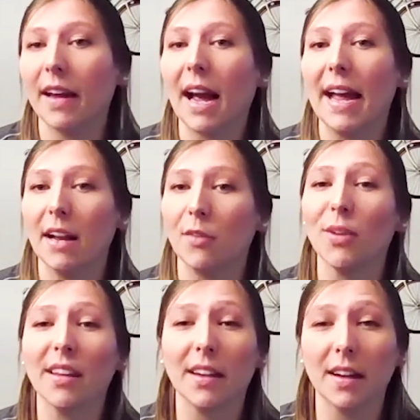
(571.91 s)
like I had a
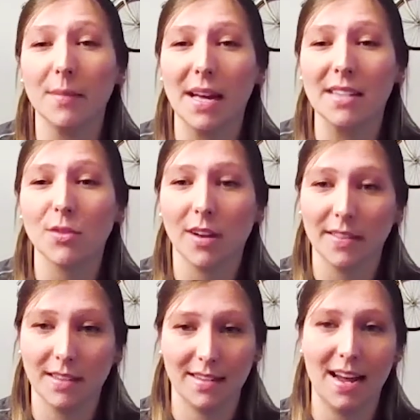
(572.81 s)
really good mentor
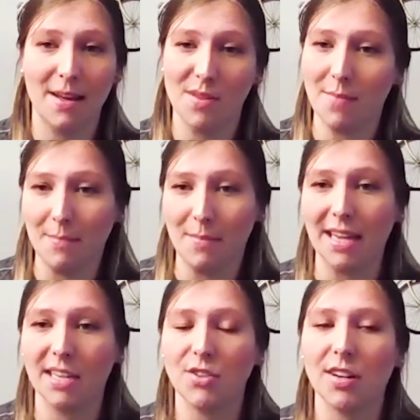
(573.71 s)
at the time in my
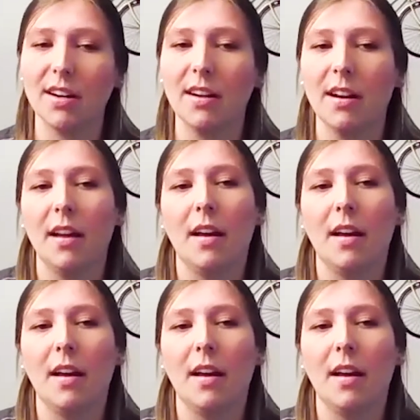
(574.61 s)
manager.